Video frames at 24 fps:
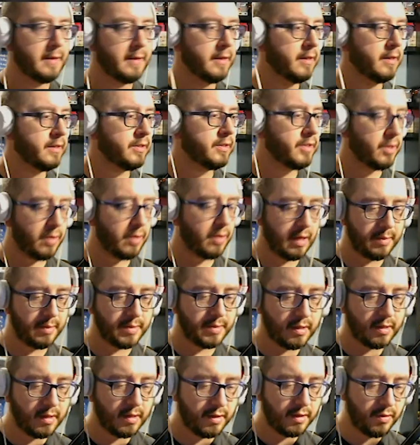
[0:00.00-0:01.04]
So I'm
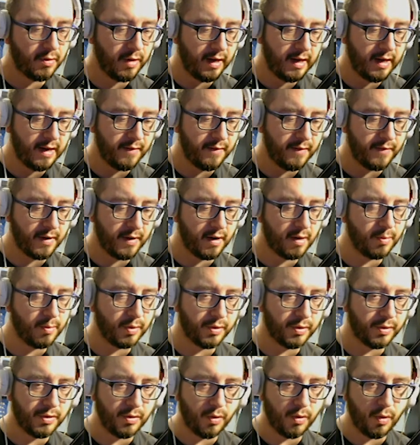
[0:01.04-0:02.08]
just going to create a variable
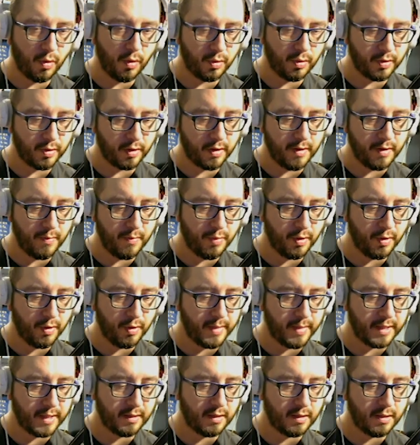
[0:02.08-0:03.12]
to hold our input
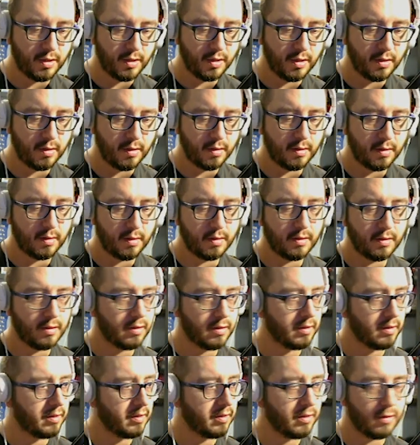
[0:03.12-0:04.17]
message. So I'm
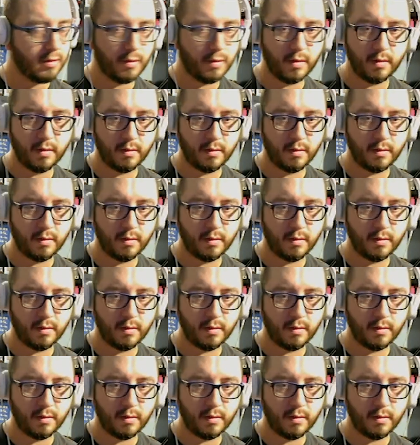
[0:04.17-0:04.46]
going to do,